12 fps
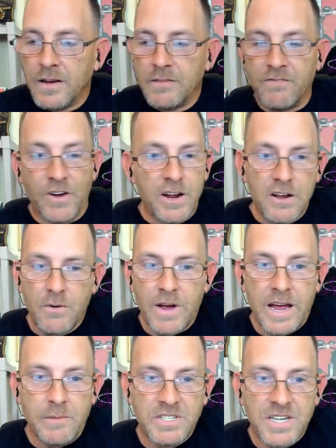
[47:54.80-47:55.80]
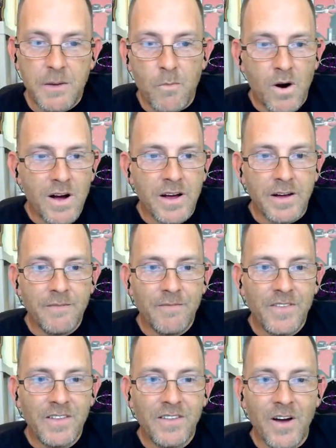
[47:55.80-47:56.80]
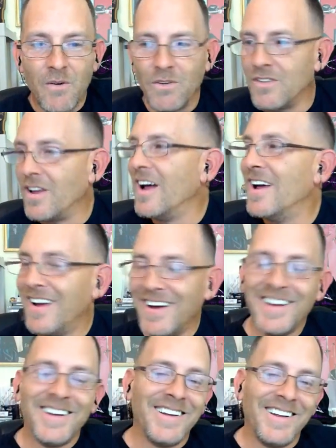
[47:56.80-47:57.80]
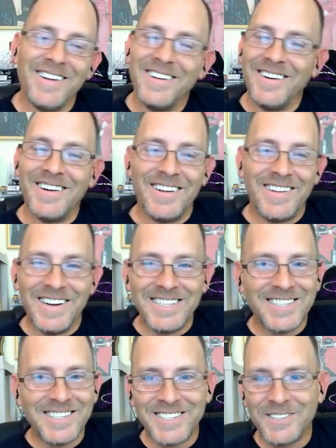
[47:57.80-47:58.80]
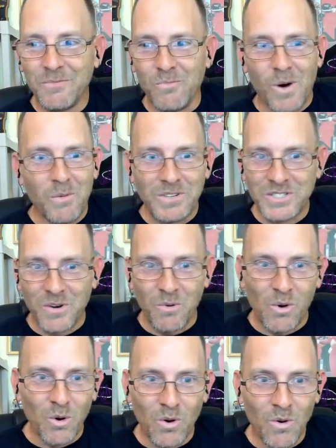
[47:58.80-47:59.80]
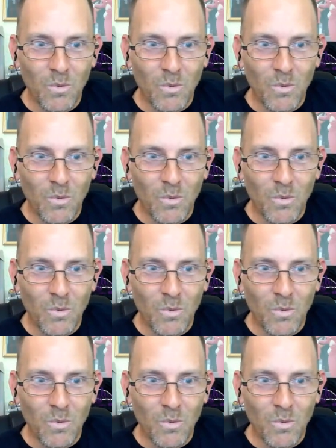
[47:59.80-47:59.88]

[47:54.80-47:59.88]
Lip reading: video games, same way. Don't. This is what was so cool